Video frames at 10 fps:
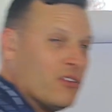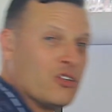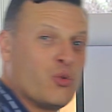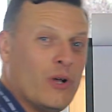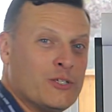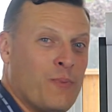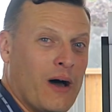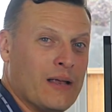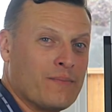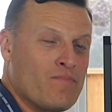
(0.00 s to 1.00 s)
the sweet
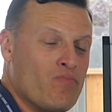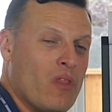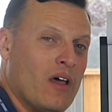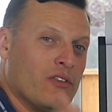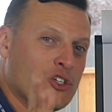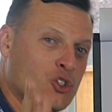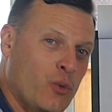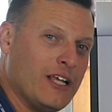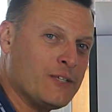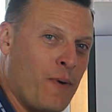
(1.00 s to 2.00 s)
spot. The
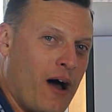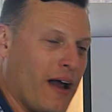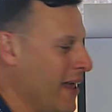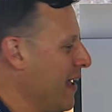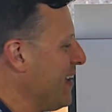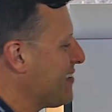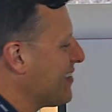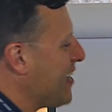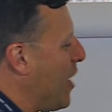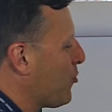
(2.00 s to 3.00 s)
sweet spot is
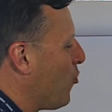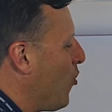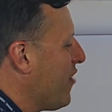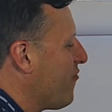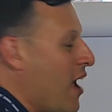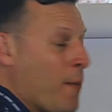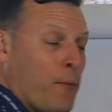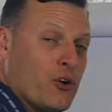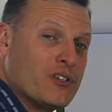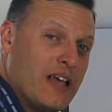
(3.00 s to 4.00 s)
the top
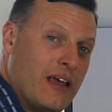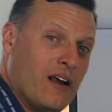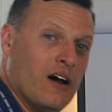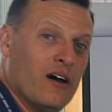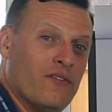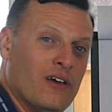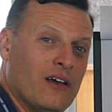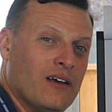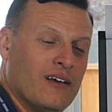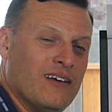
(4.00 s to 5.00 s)
25% of
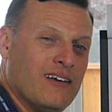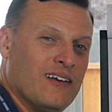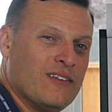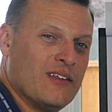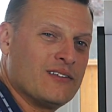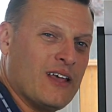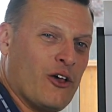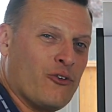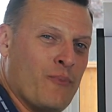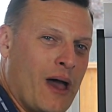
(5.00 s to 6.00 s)
the
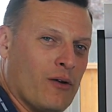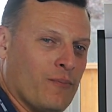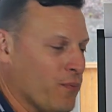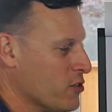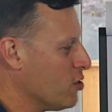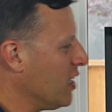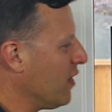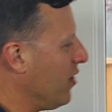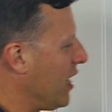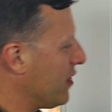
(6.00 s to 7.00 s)
sales mountain. So
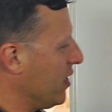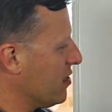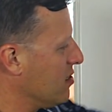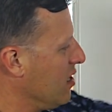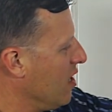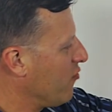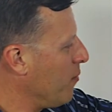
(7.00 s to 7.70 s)
think of it like this.